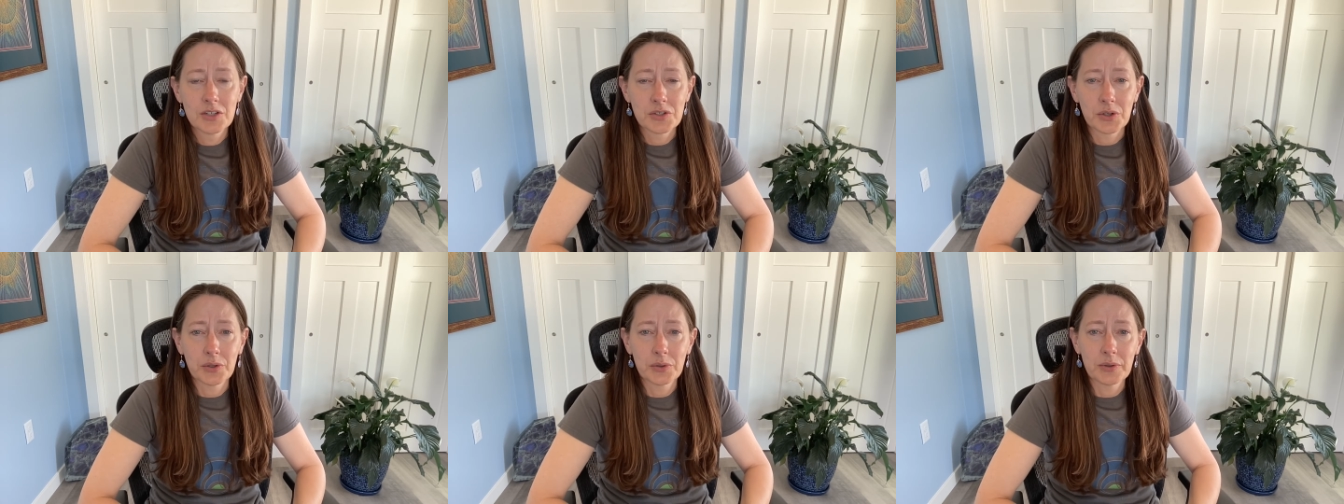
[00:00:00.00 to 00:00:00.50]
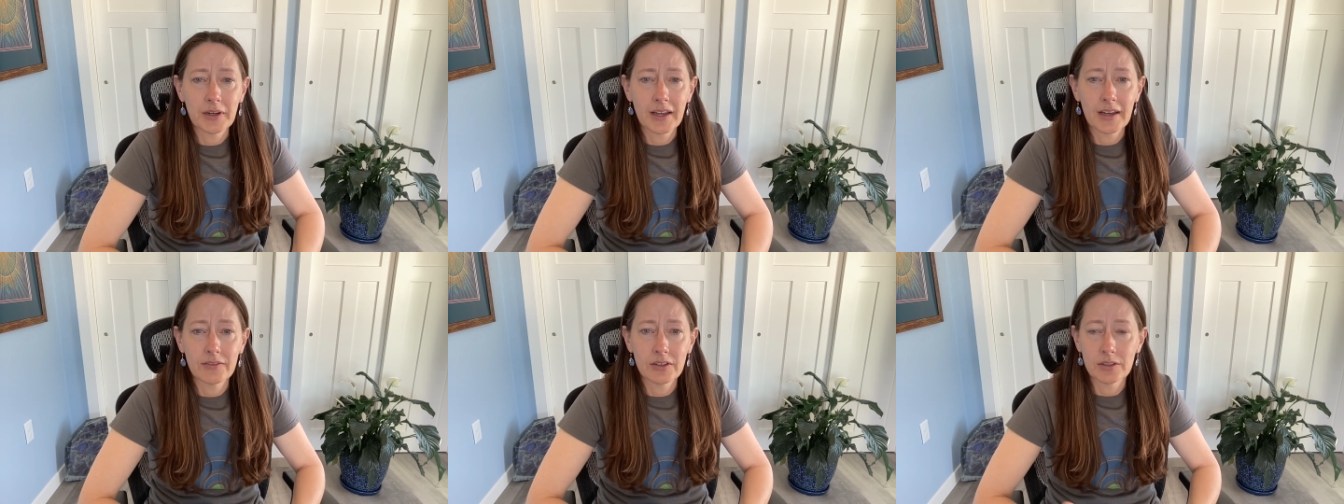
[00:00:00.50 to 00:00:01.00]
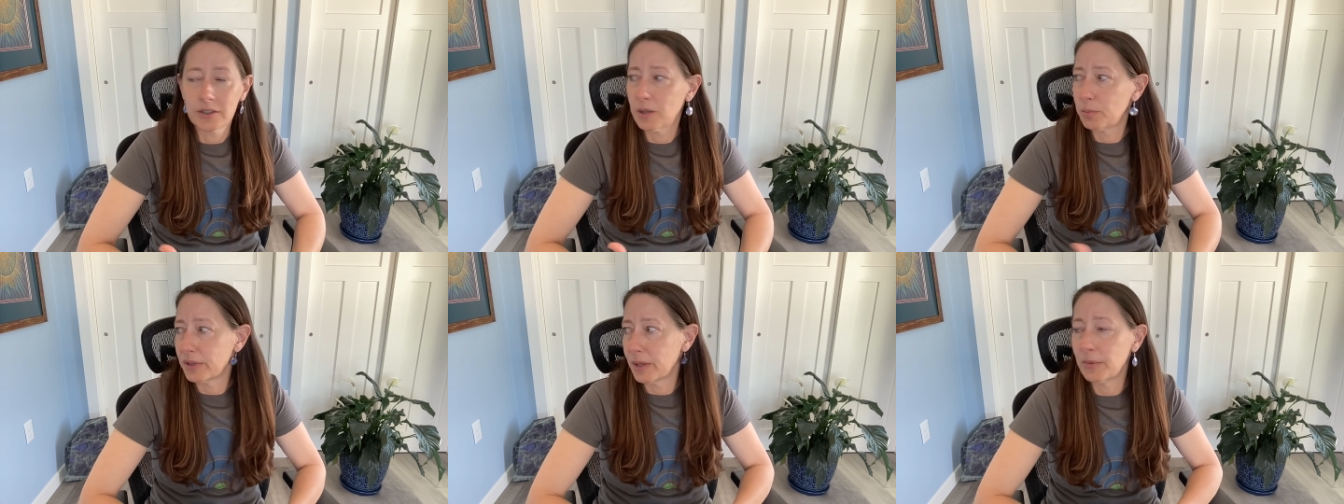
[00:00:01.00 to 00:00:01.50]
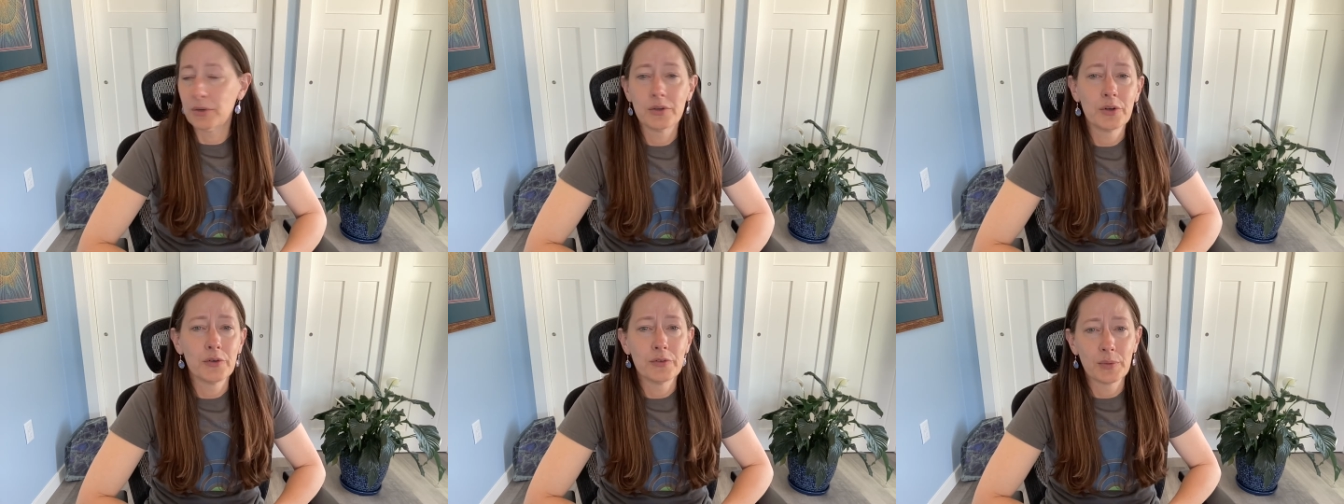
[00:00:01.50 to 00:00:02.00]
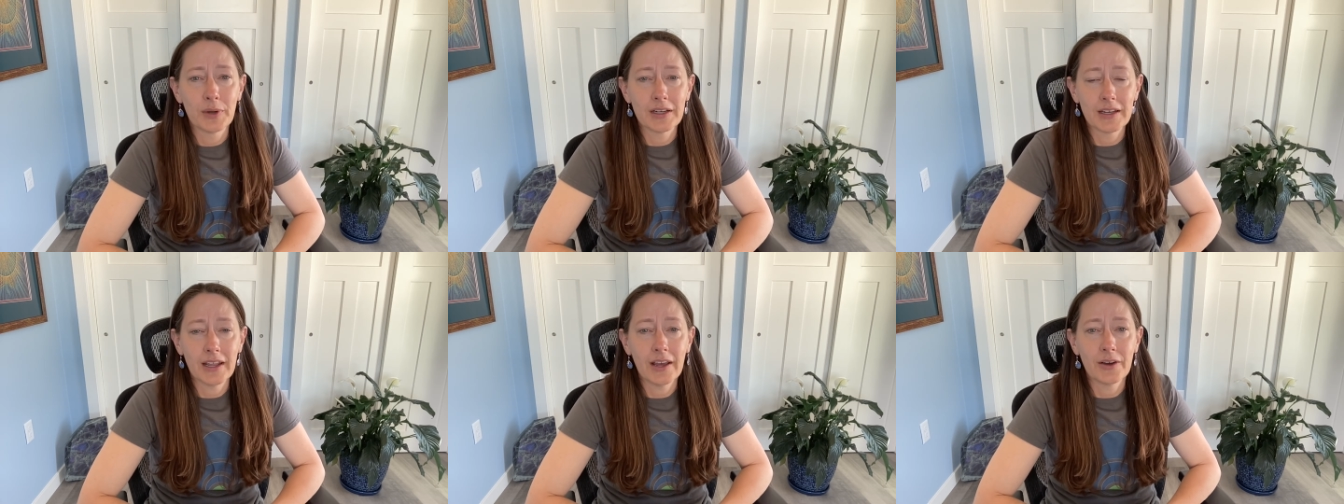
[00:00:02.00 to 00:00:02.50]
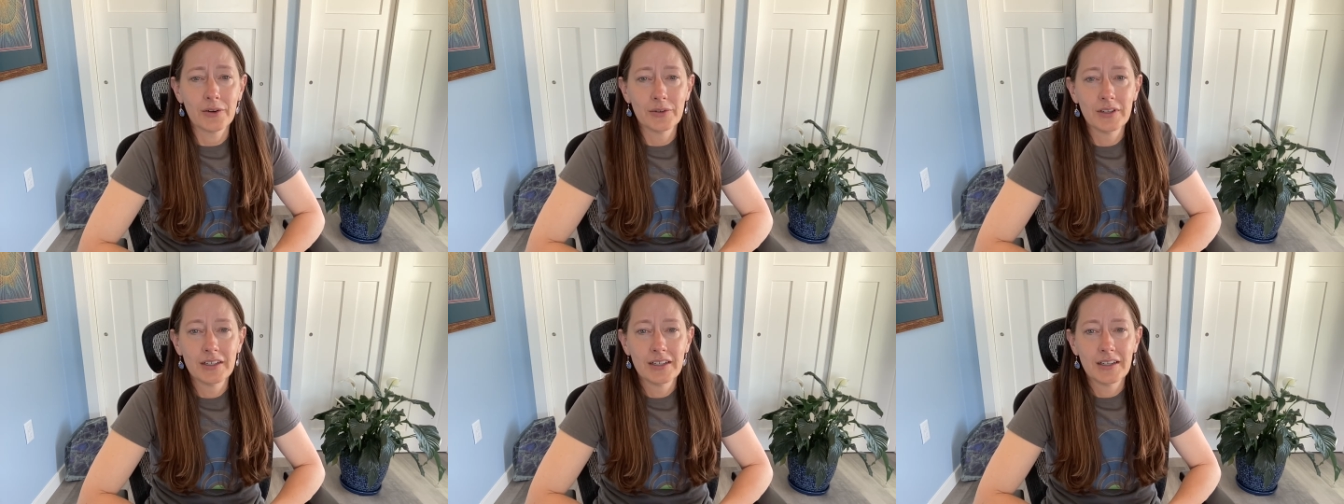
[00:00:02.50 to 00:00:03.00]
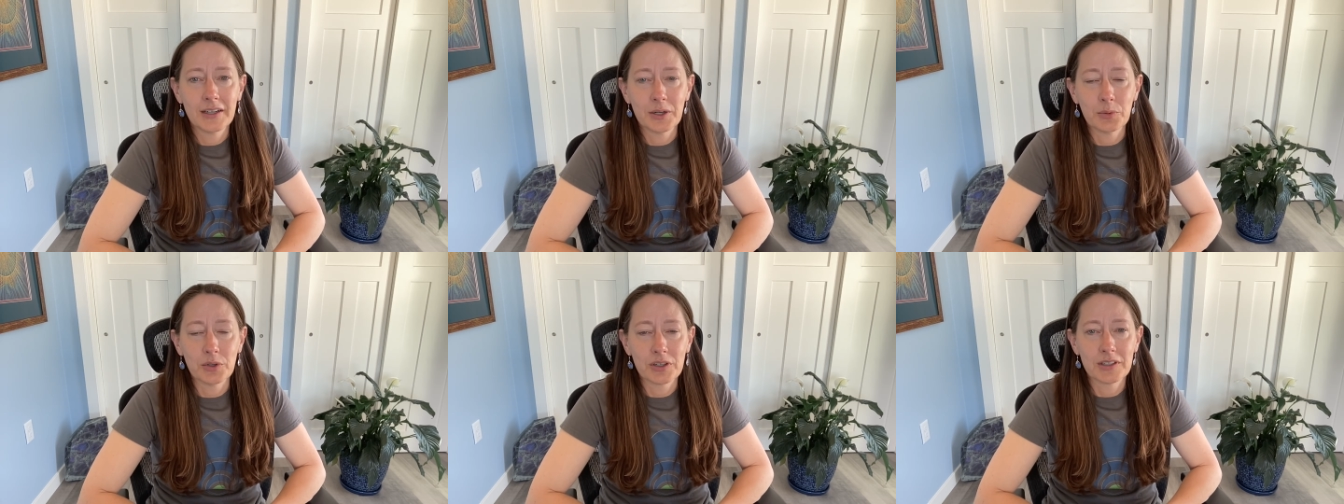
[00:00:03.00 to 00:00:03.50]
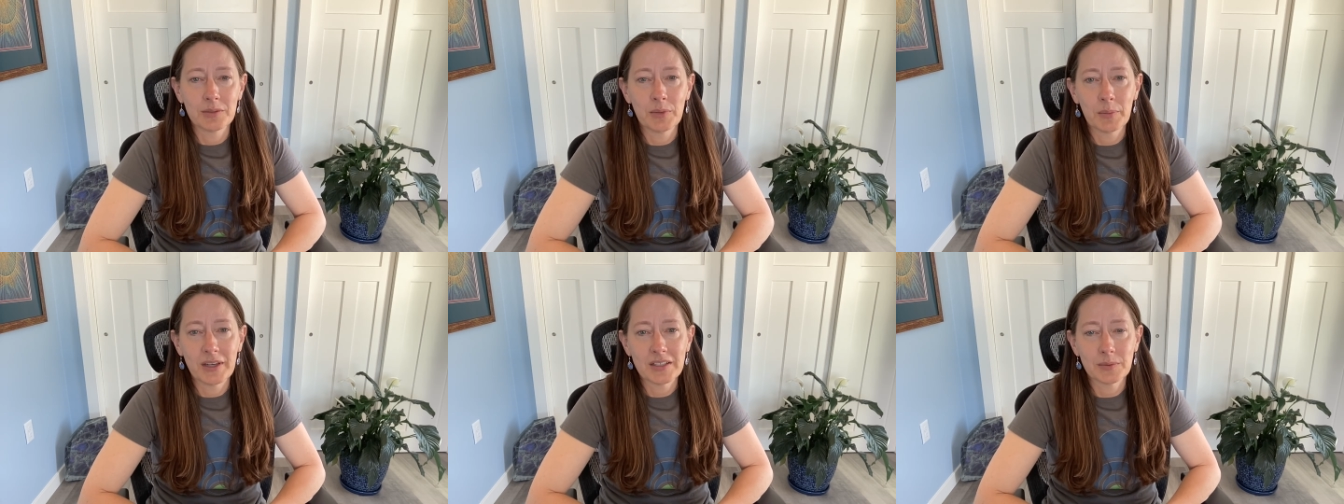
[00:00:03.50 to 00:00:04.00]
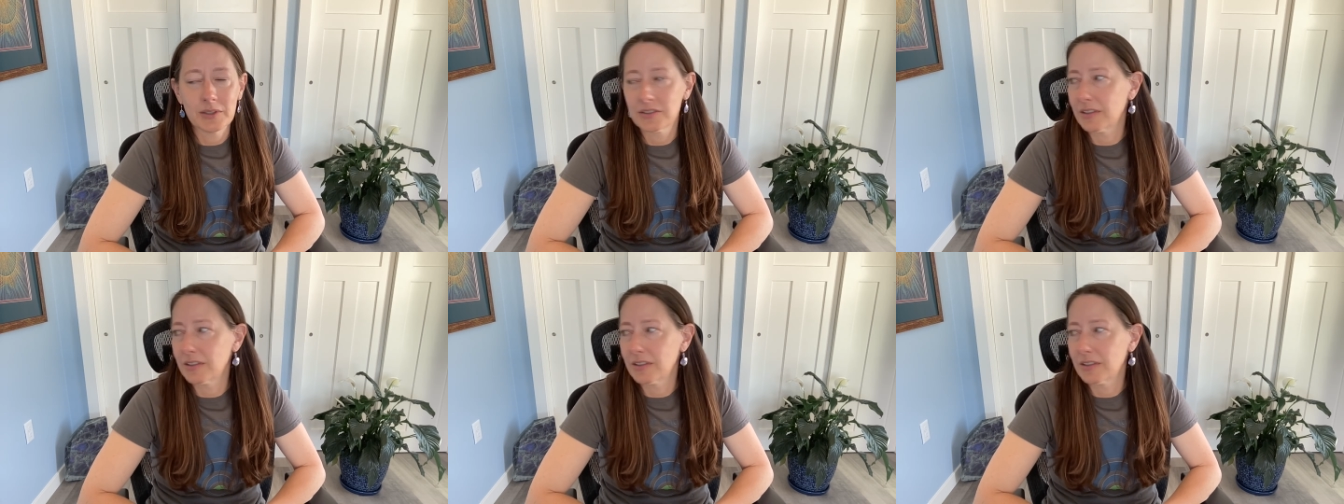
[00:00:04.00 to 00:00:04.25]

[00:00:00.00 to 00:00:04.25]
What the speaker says: So I have a plumber over right now working in my basement,